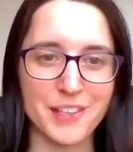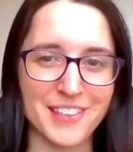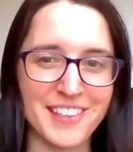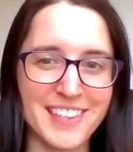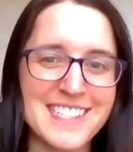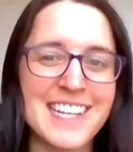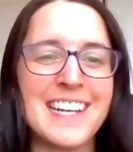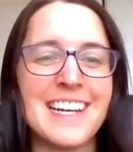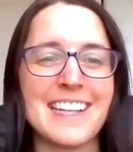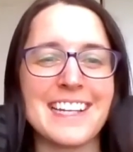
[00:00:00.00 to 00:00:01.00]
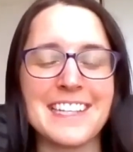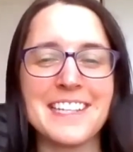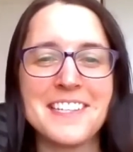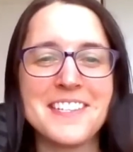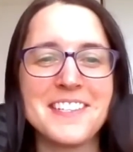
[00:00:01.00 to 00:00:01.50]
good. Like,
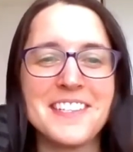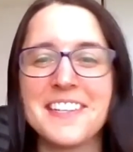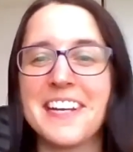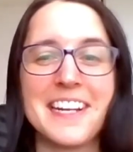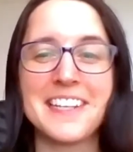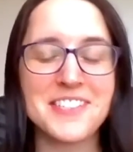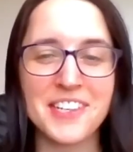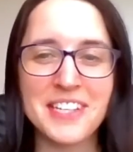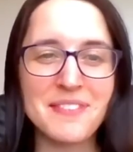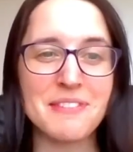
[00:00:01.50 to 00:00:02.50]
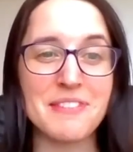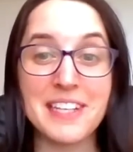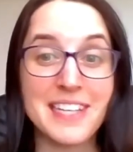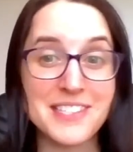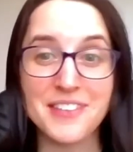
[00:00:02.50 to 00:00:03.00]
you, you, you don't even
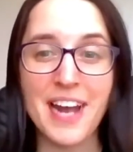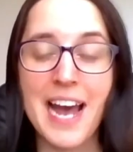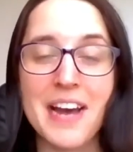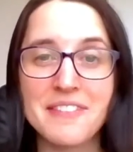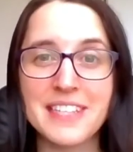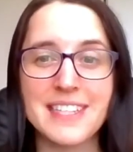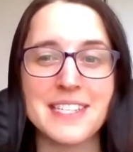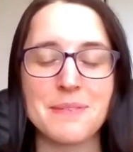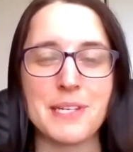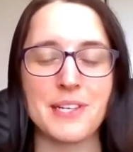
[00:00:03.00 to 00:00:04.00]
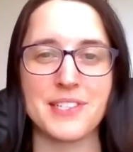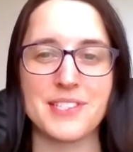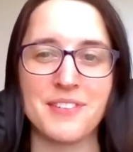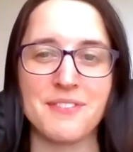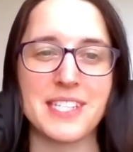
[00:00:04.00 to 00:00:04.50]
realize you're having these appearance
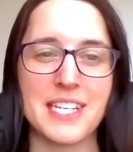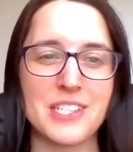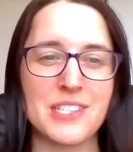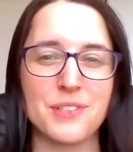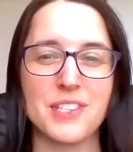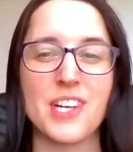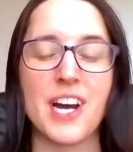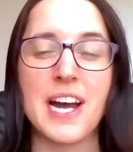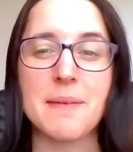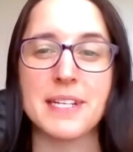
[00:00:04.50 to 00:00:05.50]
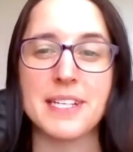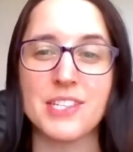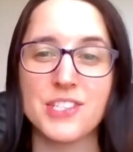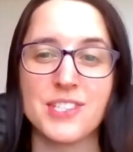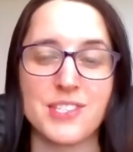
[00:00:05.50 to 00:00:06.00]
conversations all the time. And
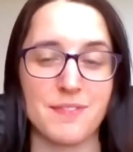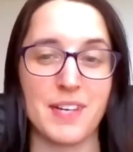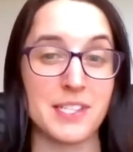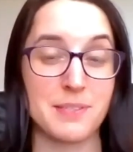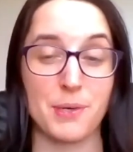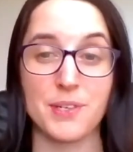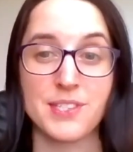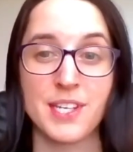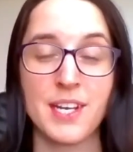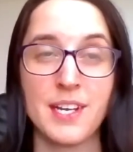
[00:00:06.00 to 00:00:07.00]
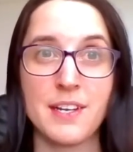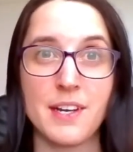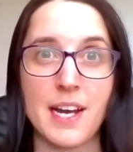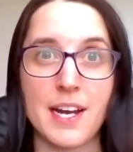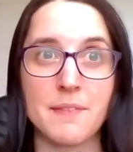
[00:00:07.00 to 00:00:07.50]
it's just, I suppose,
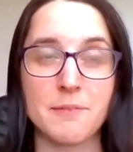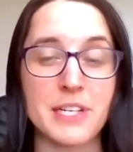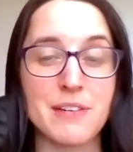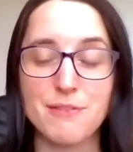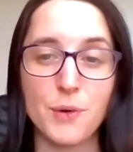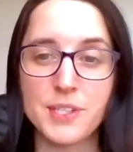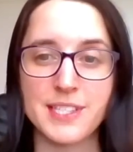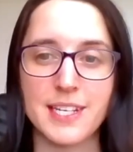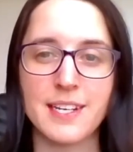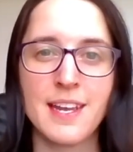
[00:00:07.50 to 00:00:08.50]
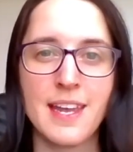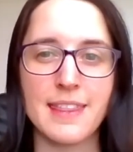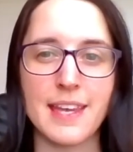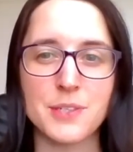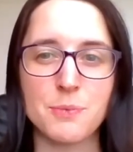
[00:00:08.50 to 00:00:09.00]
um, reinforcing
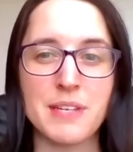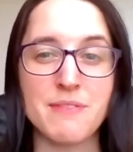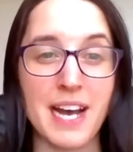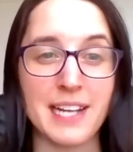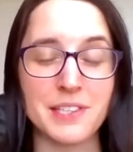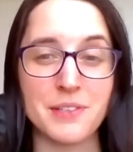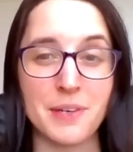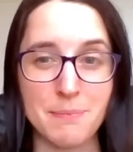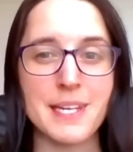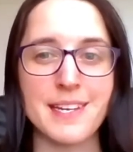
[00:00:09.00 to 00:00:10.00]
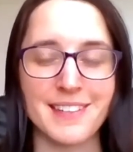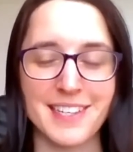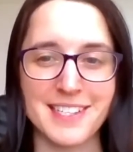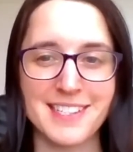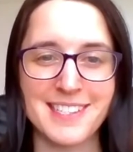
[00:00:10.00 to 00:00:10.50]
that we value
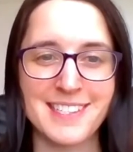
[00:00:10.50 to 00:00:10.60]
appearance